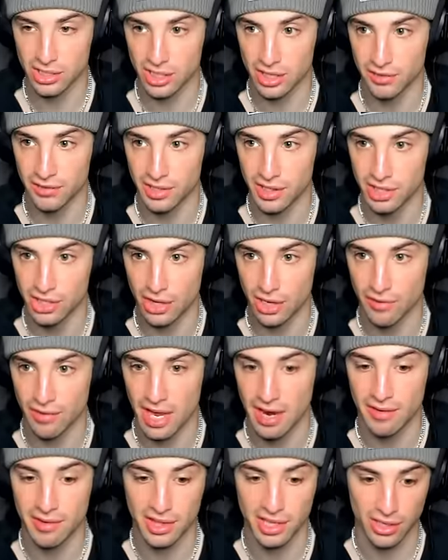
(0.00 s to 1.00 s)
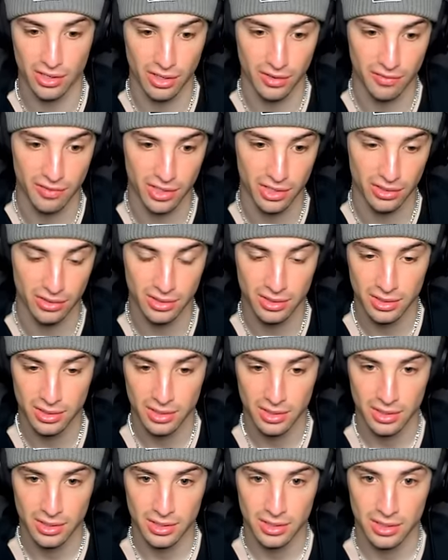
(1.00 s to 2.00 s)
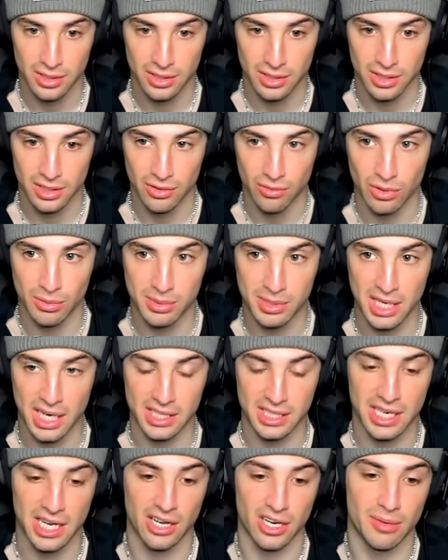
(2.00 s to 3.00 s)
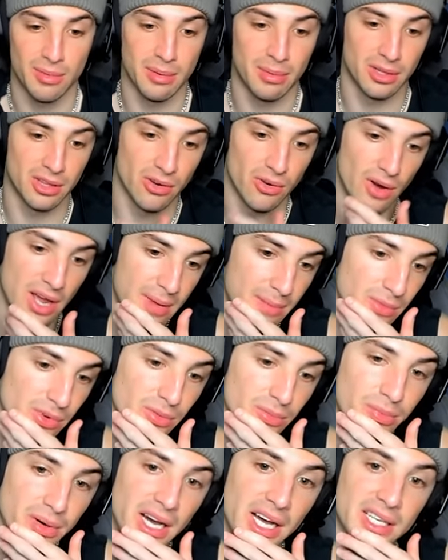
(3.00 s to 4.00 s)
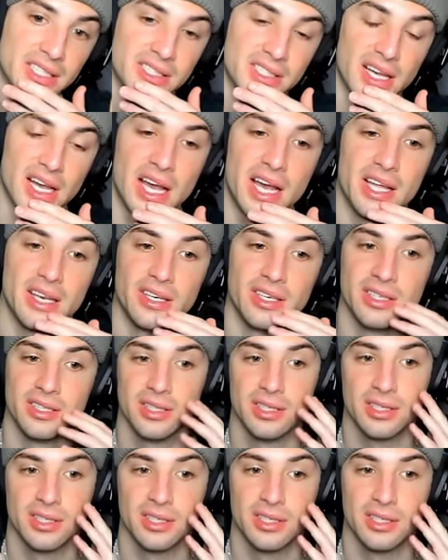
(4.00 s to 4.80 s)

gonna finish off everything on the field. Whimsicott's now going to be able to throw a Moonblast, and